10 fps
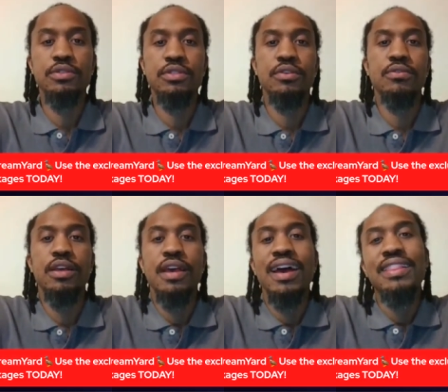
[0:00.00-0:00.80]
So
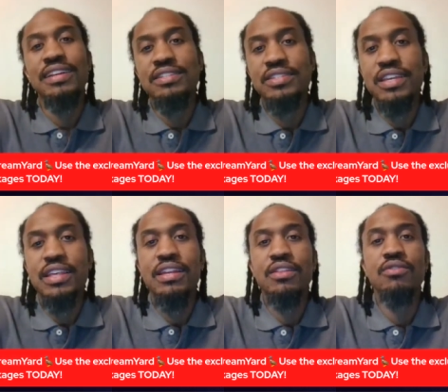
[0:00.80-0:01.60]
I like to say
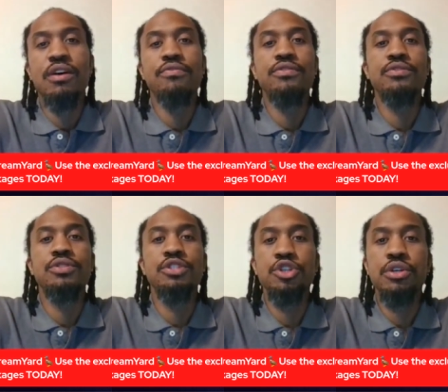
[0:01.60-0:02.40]
that a loan officer
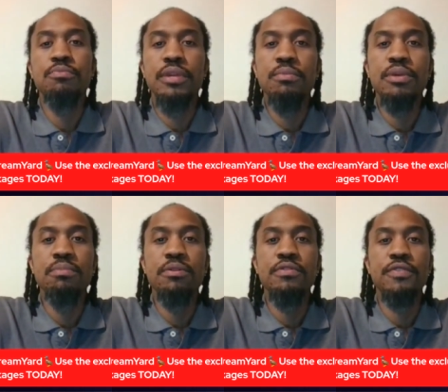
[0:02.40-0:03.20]
should be
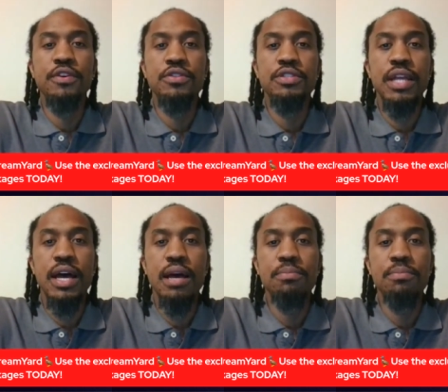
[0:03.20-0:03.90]
people's first stop,